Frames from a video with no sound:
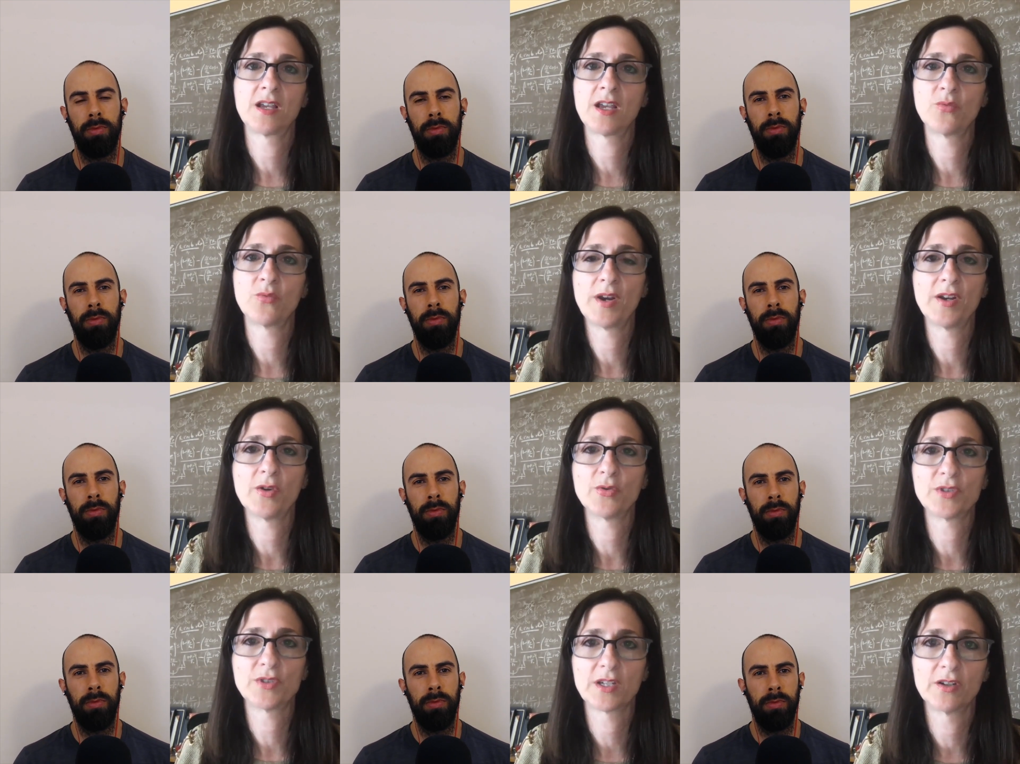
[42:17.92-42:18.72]
Speaker 1: a
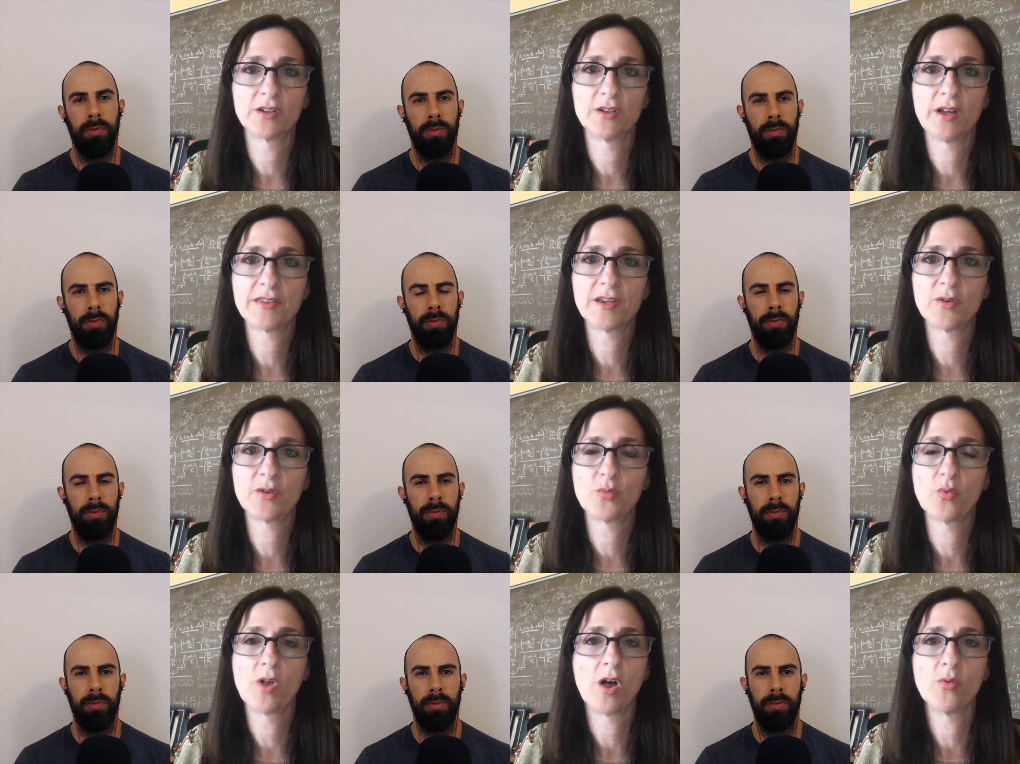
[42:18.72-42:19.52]
radio signal. I think
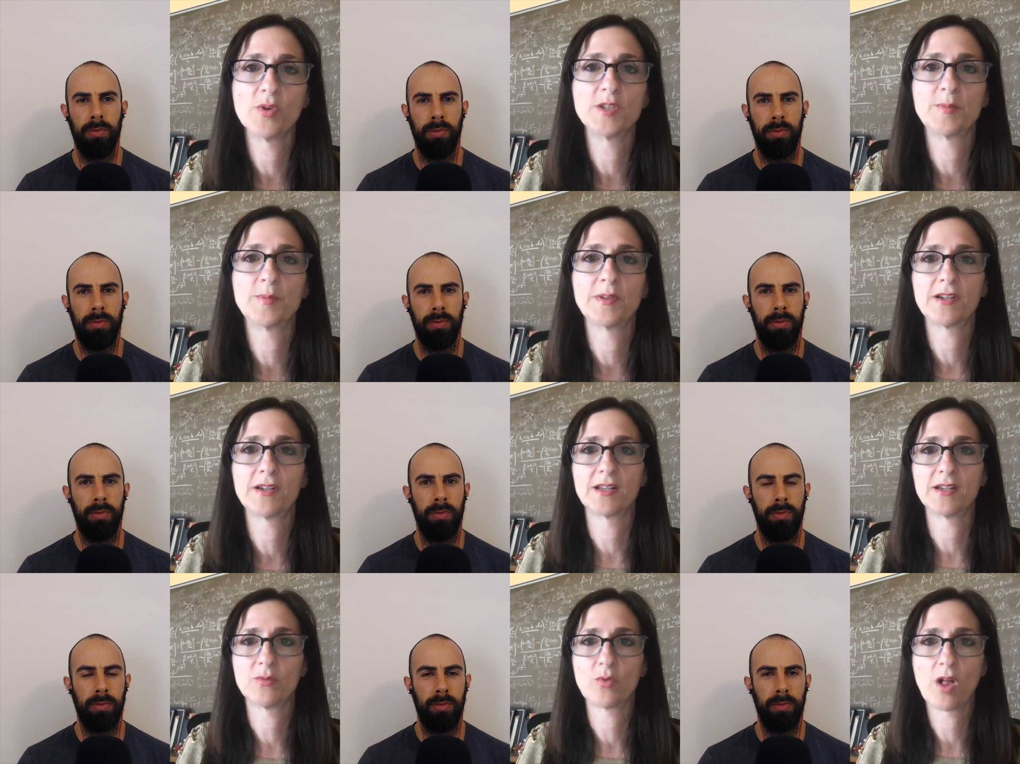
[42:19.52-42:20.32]
we'll always be
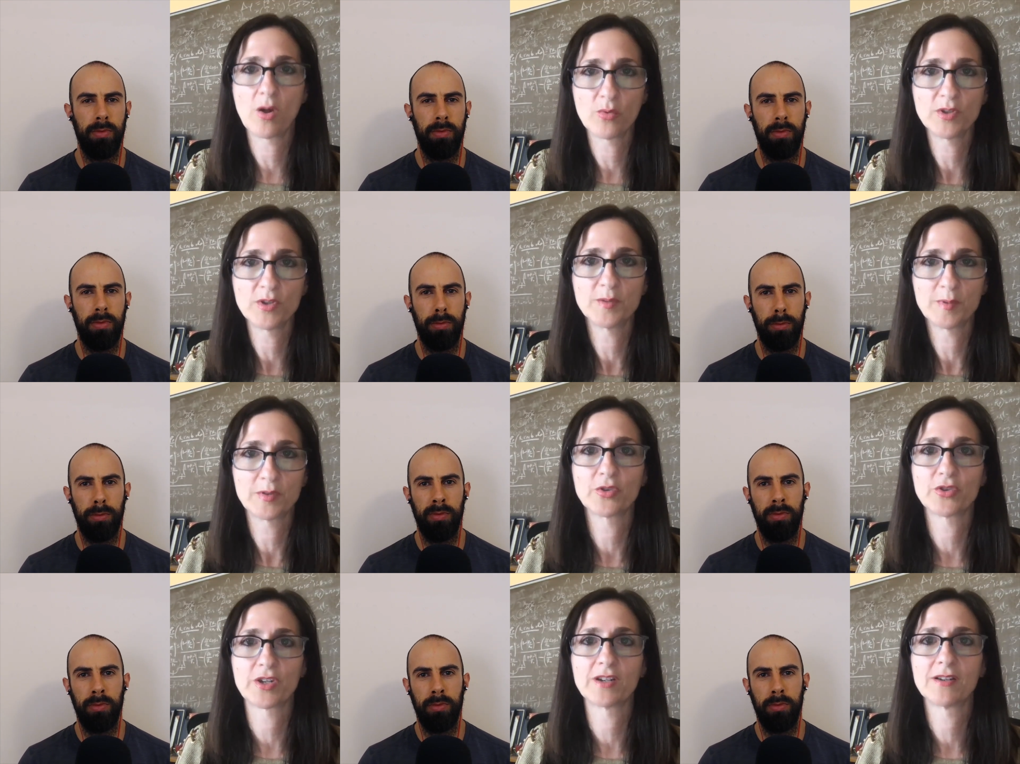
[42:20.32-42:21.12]
looking.
Speaker 2: We'll always be
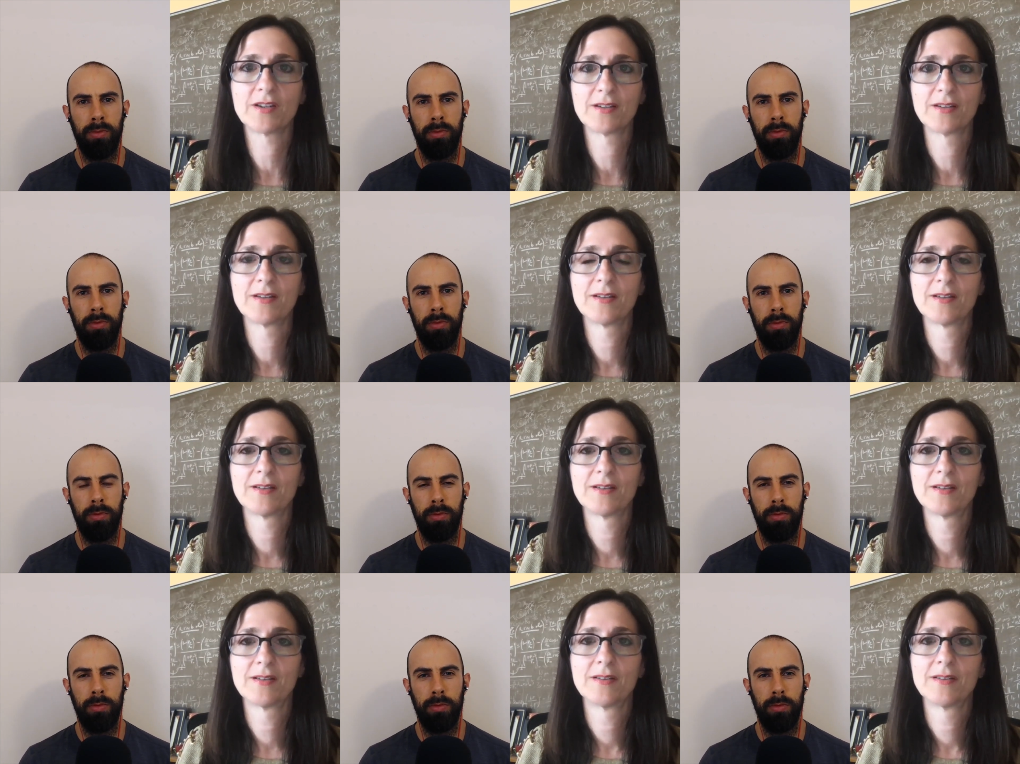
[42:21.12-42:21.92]
searching.
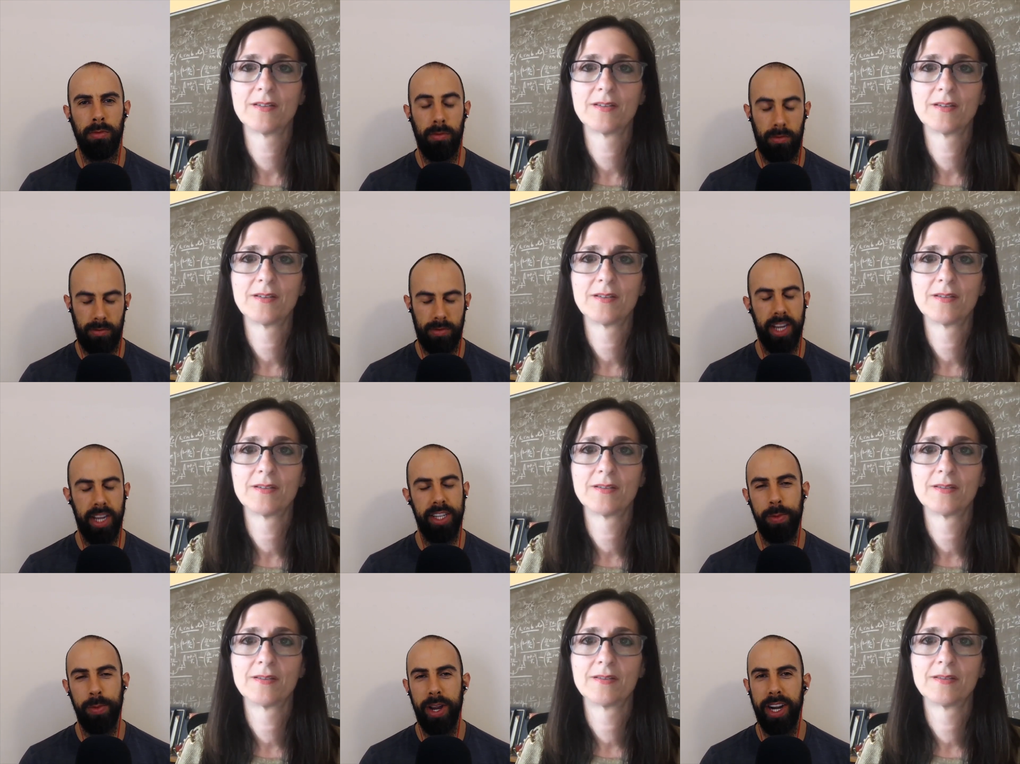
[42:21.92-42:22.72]

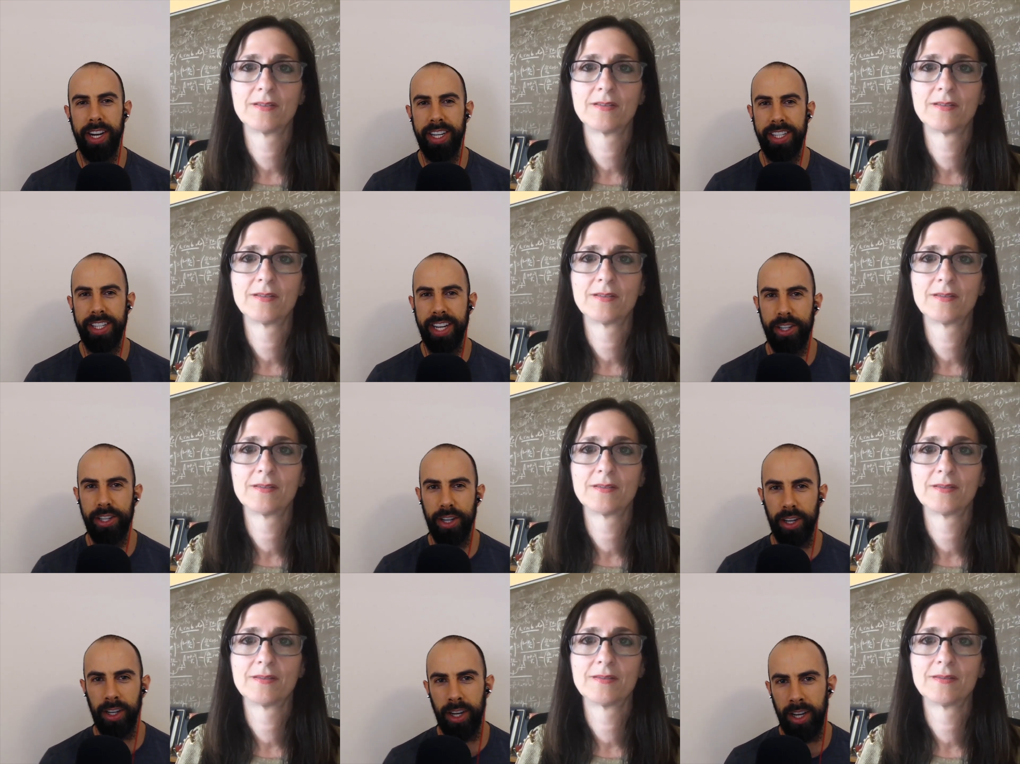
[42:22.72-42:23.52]
That's humanity's
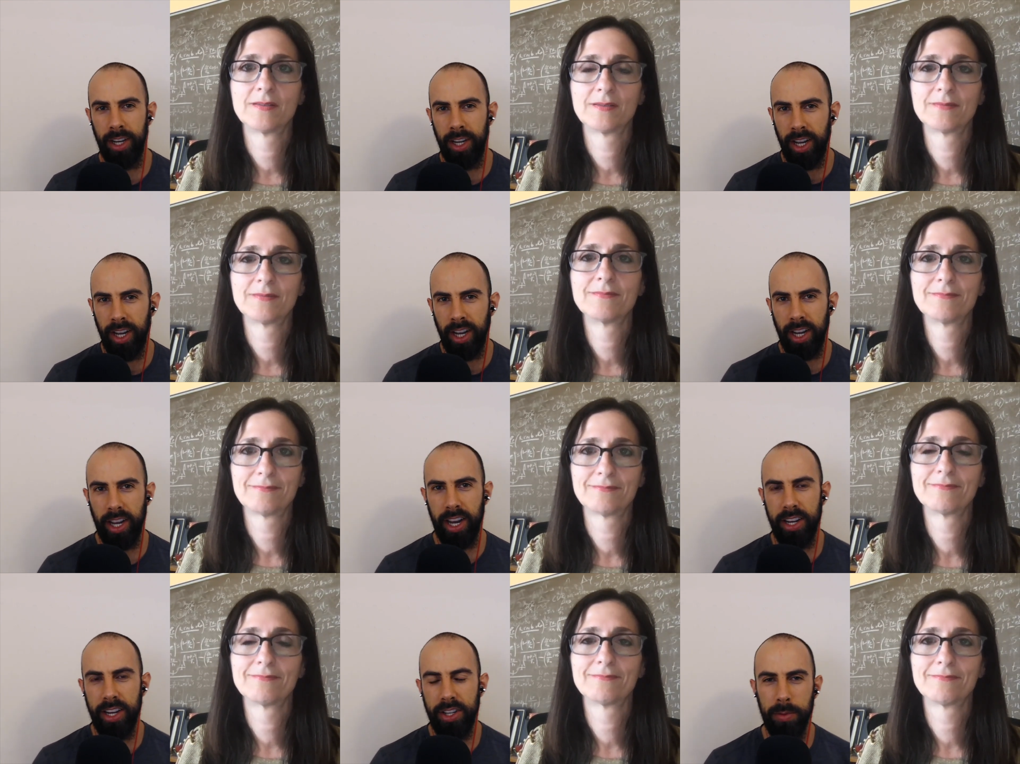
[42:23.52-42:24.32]
nature.
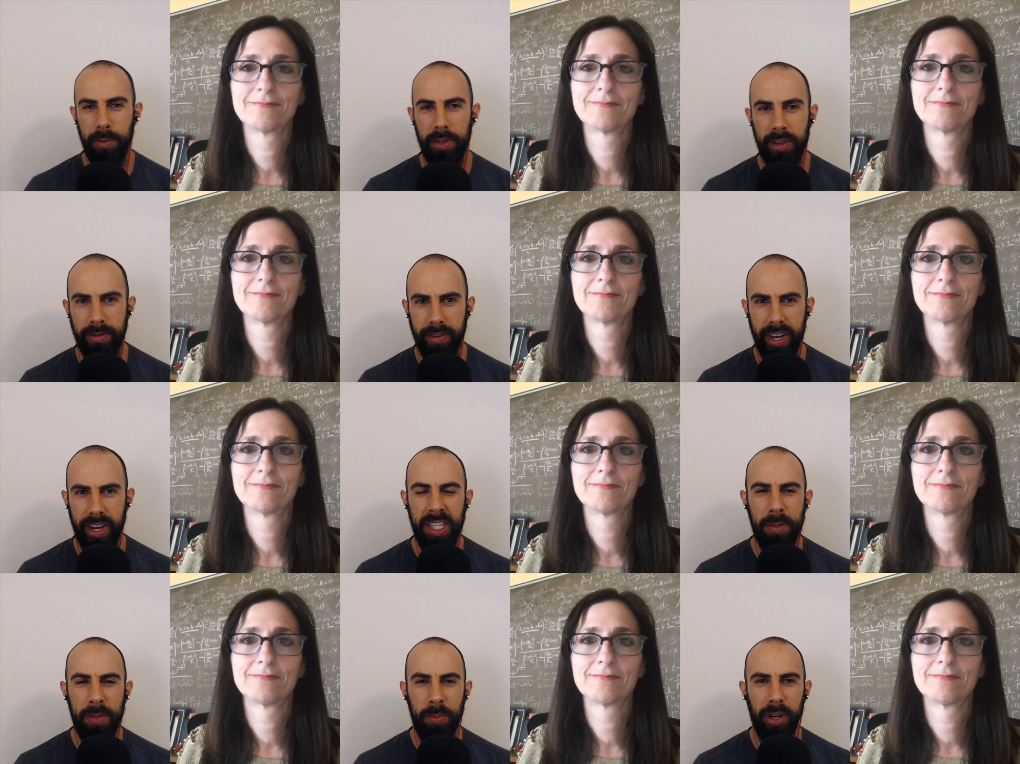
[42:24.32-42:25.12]
In terms of
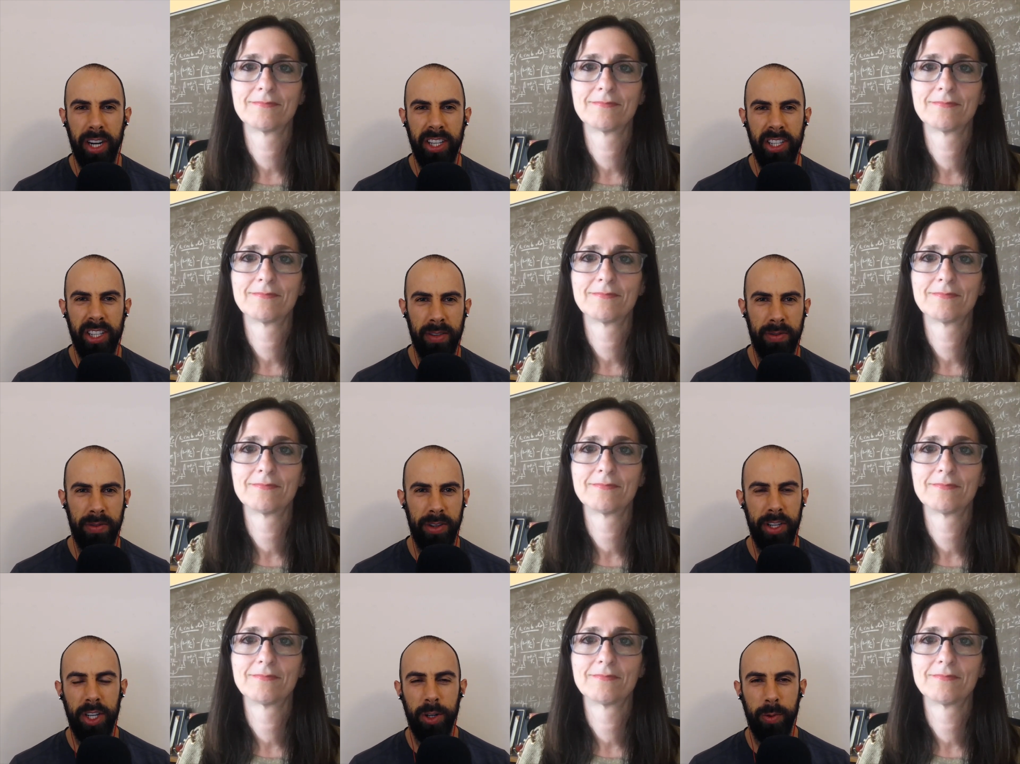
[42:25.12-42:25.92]
inspirations
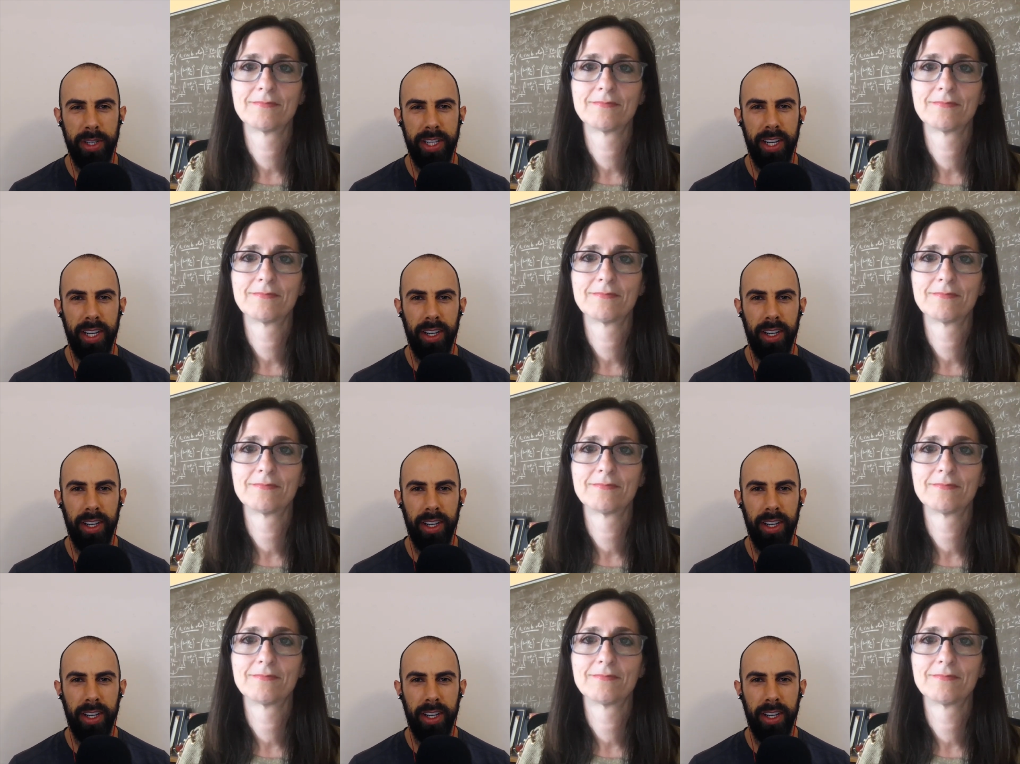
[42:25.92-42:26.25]
for you, was